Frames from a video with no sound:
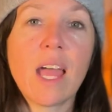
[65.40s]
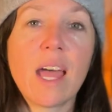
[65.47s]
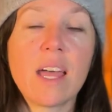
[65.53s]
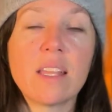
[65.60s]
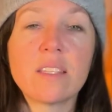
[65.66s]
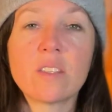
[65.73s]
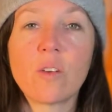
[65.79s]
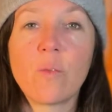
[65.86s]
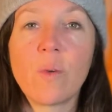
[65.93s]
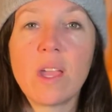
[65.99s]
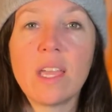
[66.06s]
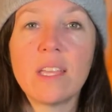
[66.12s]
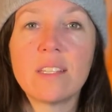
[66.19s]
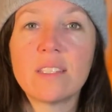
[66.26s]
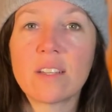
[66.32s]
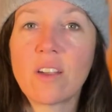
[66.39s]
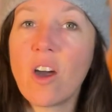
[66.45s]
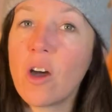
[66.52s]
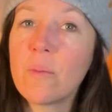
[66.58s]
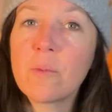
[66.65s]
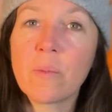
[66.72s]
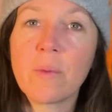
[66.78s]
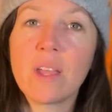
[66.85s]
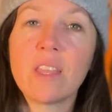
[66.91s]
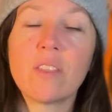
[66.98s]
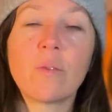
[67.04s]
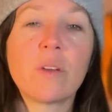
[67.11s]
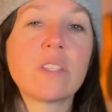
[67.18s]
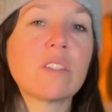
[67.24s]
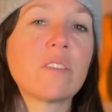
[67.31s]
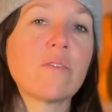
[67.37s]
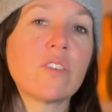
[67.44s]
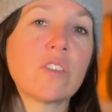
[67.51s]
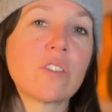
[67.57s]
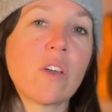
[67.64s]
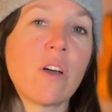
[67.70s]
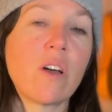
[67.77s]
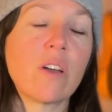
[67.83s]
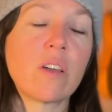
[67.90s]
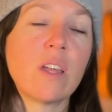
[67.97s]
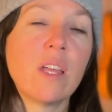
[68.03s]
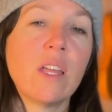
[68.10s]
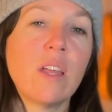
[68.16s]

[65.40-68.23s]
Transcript: as a way to complement the rest of your song